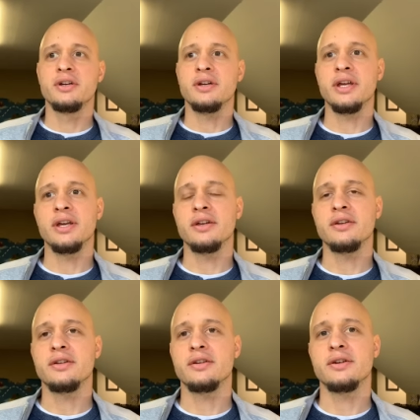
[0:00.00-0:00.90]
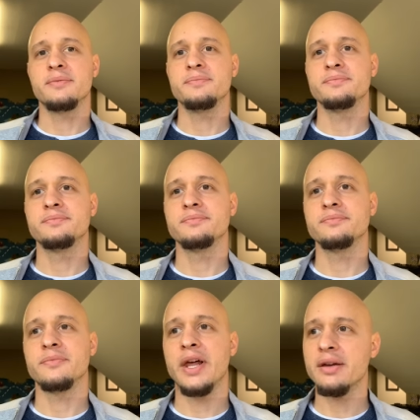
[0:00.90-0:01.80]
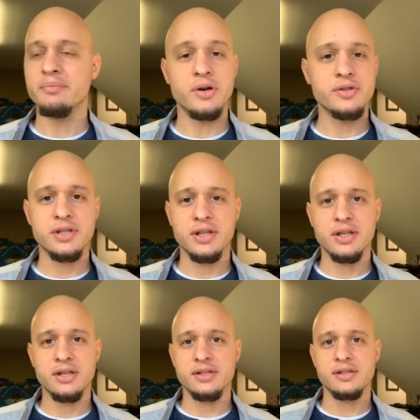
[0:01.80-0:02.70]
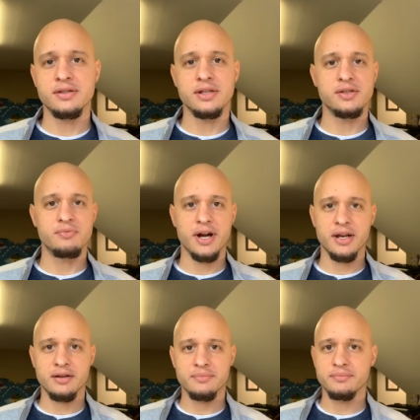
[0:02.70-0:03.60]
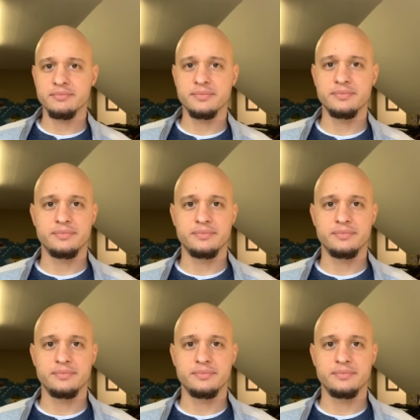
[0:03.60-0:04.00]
And like most of these random